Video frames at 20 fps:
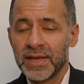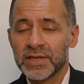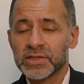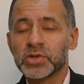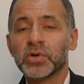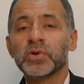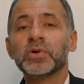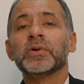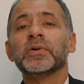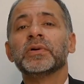
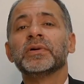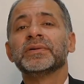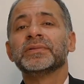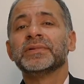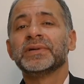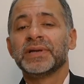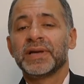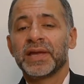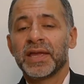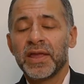So
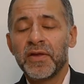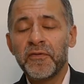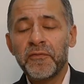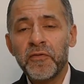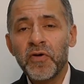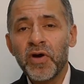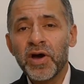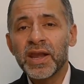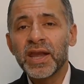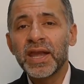
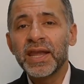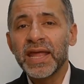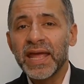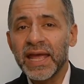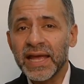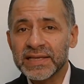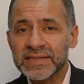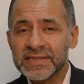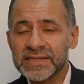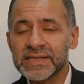if you are an
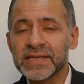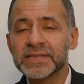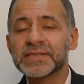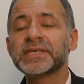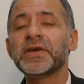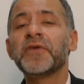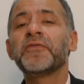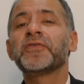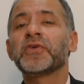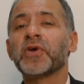
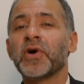excessive